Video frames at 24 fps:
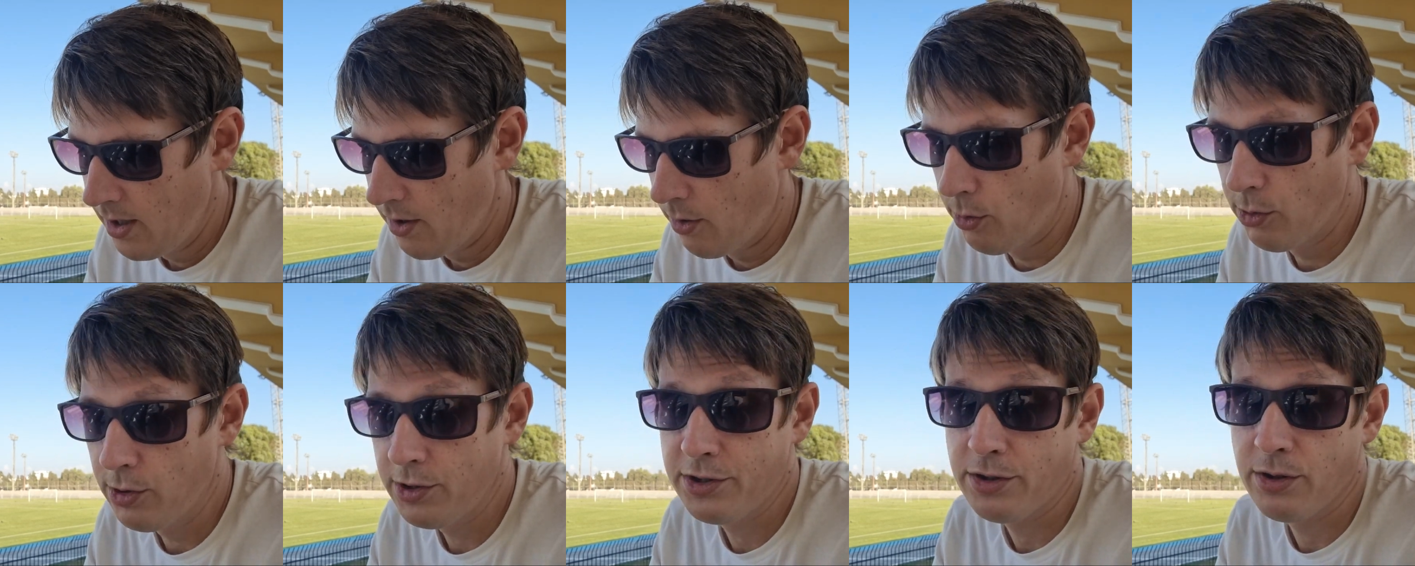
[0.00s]

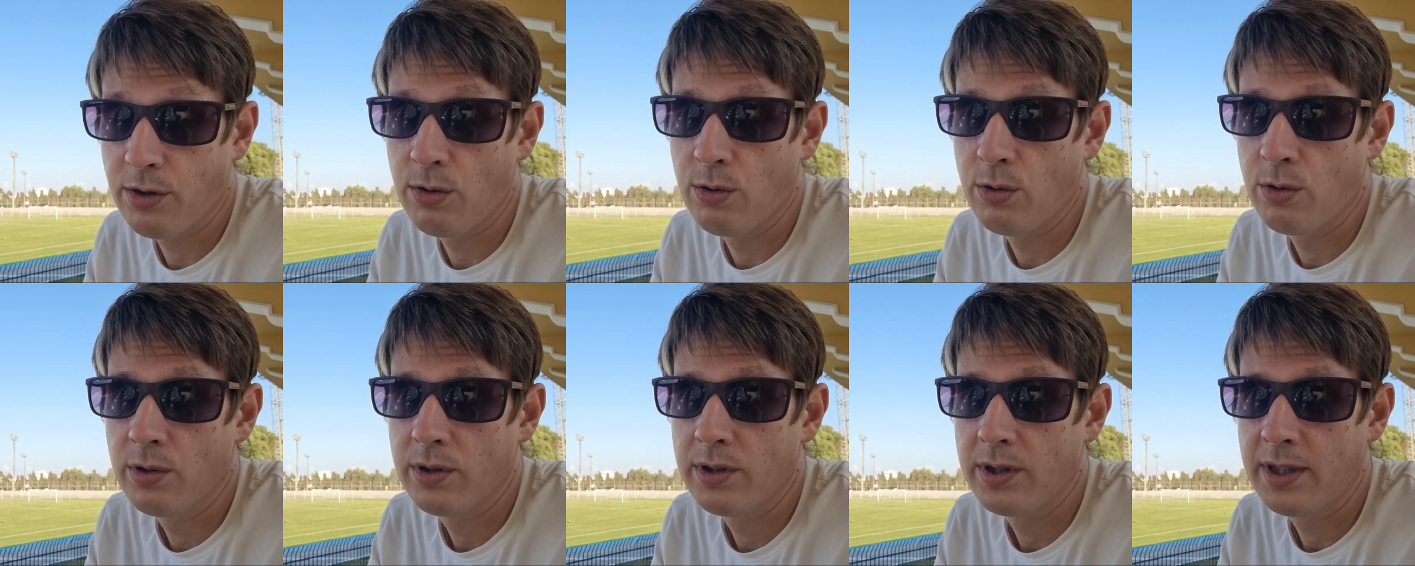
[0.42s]

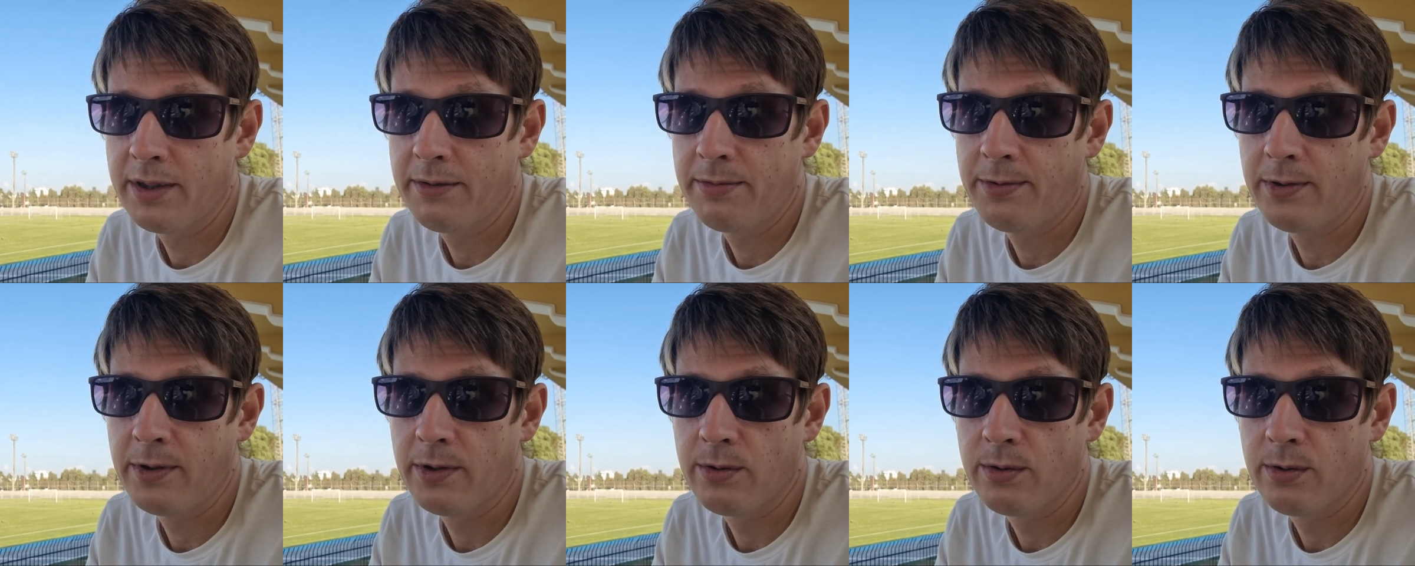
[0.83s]
Also,
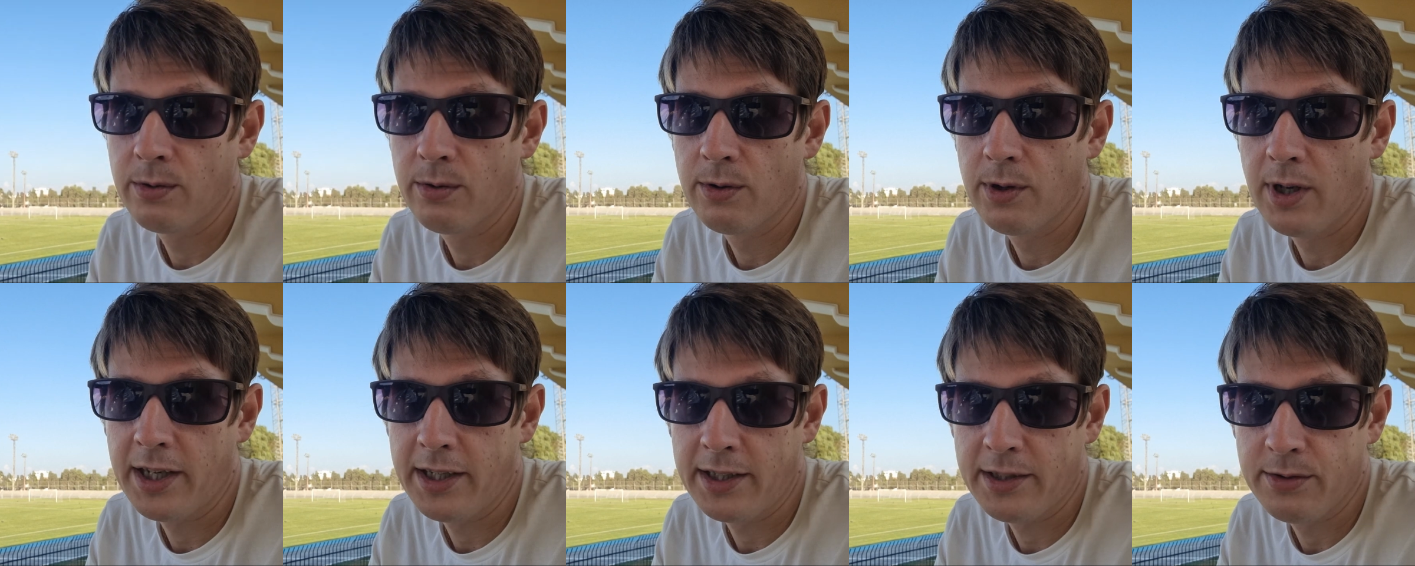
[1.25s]
if you
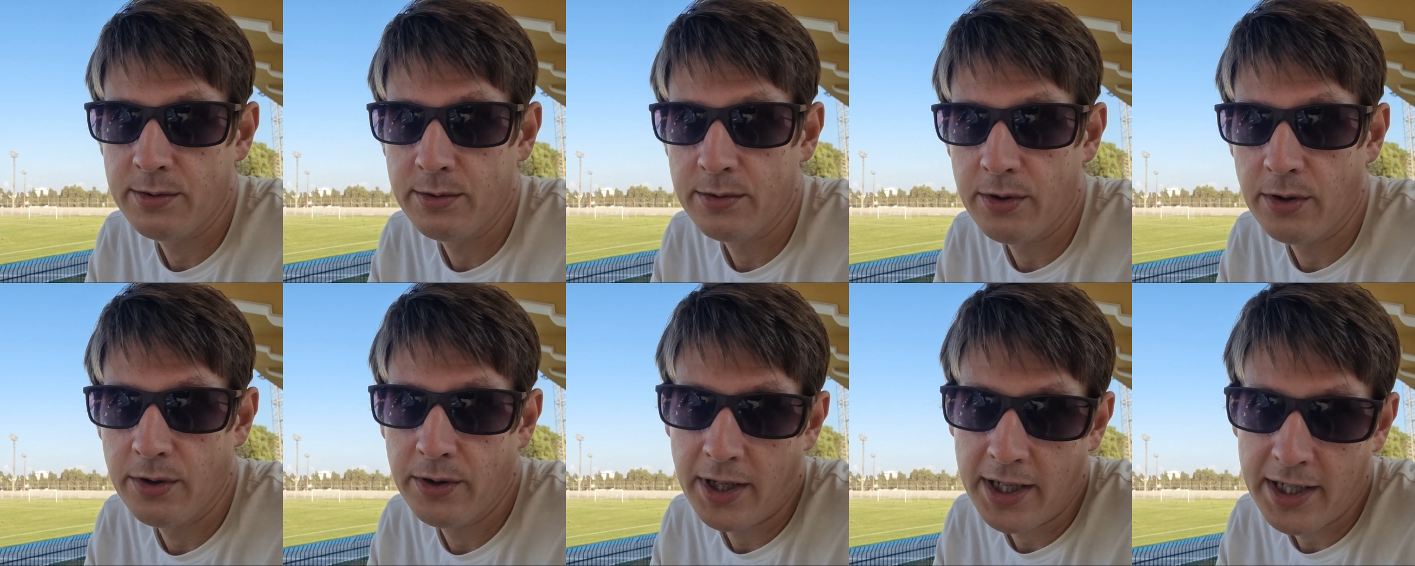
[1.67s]
like to
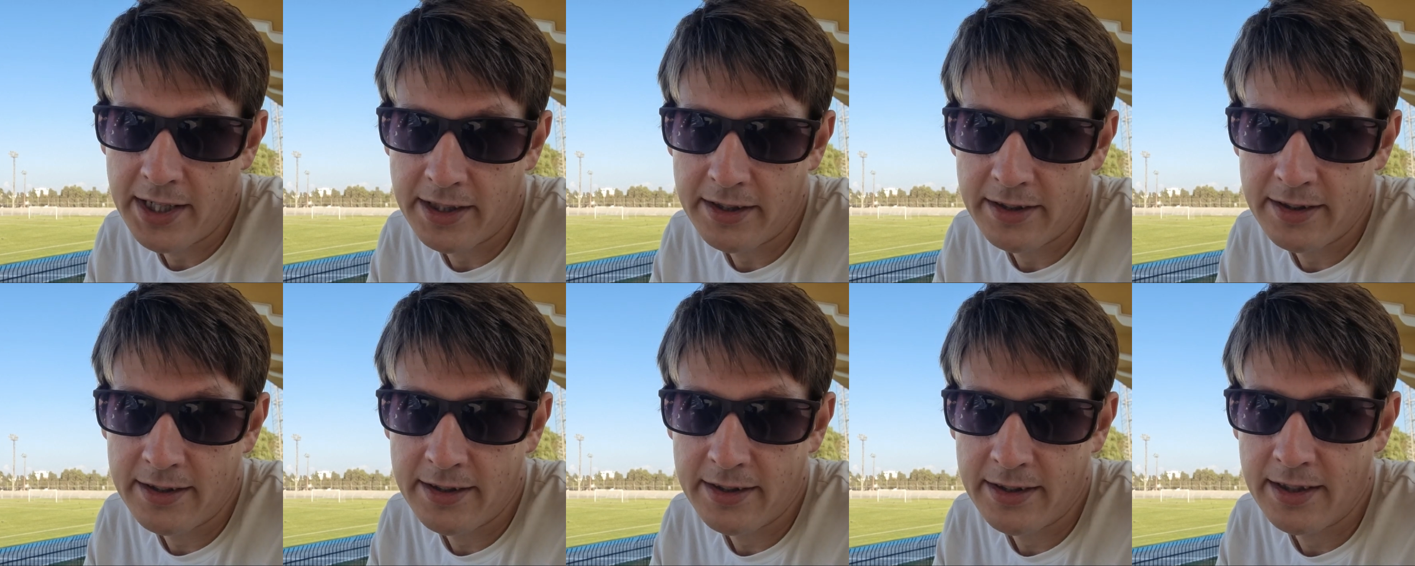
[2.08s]

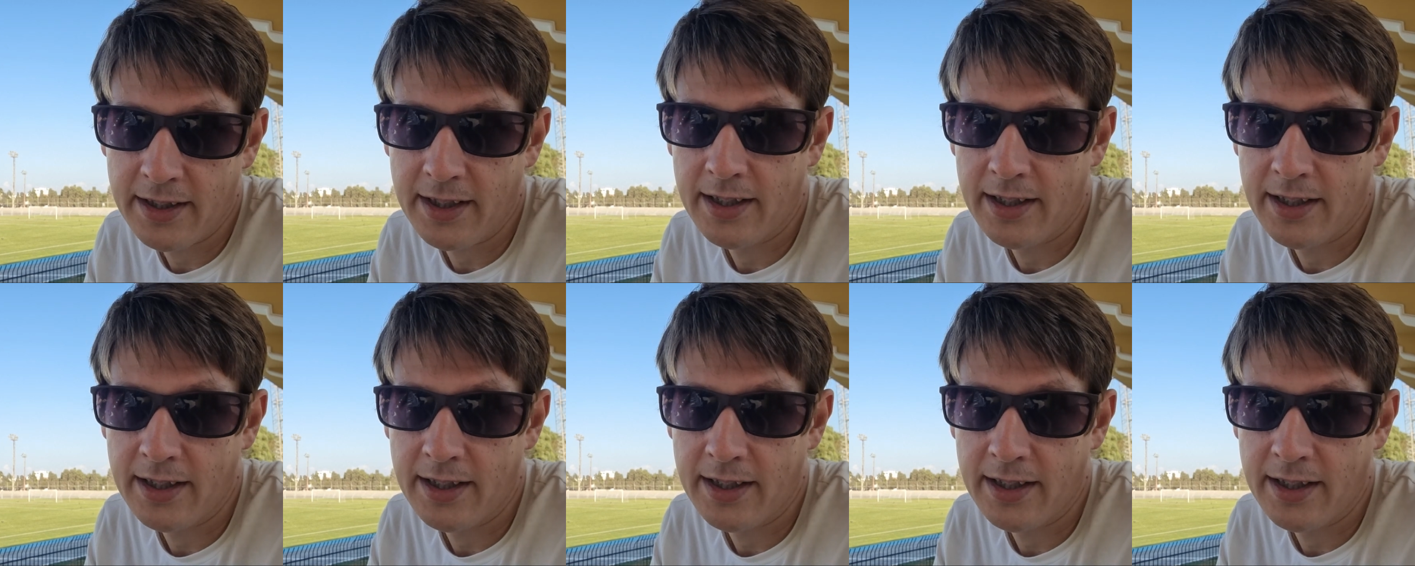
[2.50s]
donate